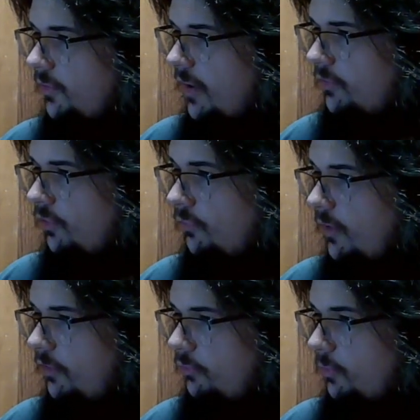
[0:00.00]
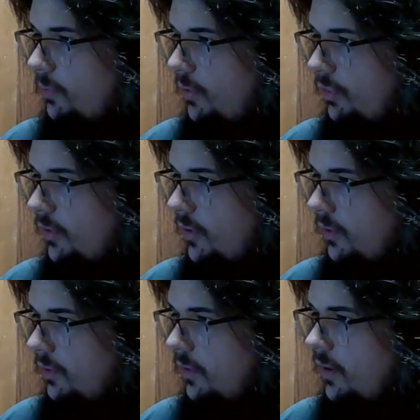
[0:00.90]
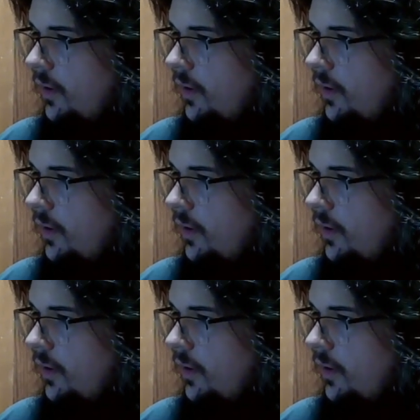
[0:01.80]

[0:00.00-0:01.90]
last two fights were both on